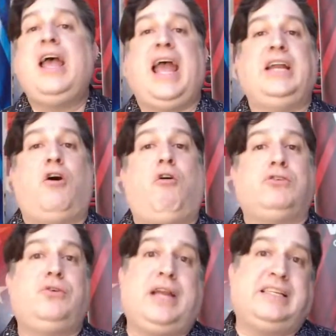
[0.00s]
and
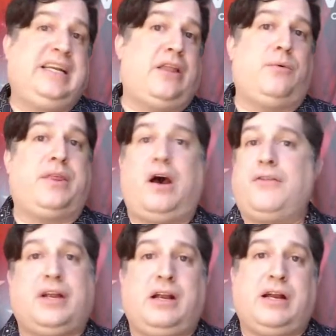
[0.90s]
also get together with
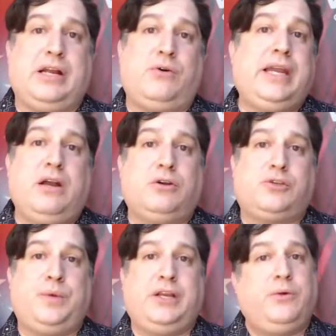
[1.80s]
other karaoke hosts
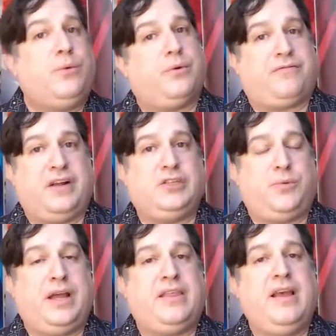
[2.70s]
we knew and were friends
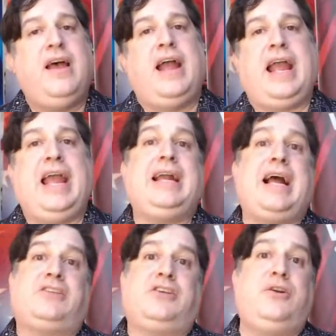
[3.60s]
with, and
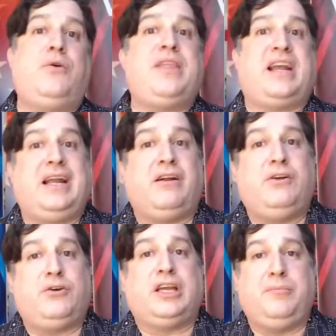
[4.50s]
got to know that
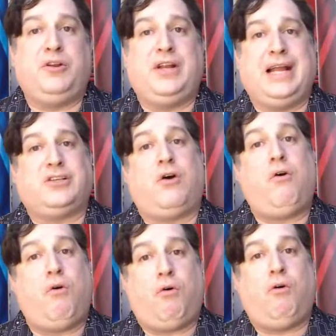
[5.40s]
karaoke community as a
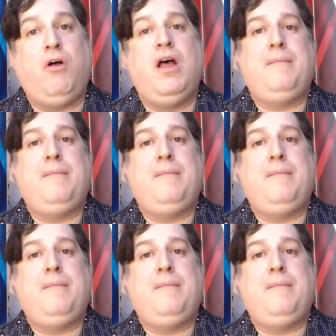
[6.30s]
whole.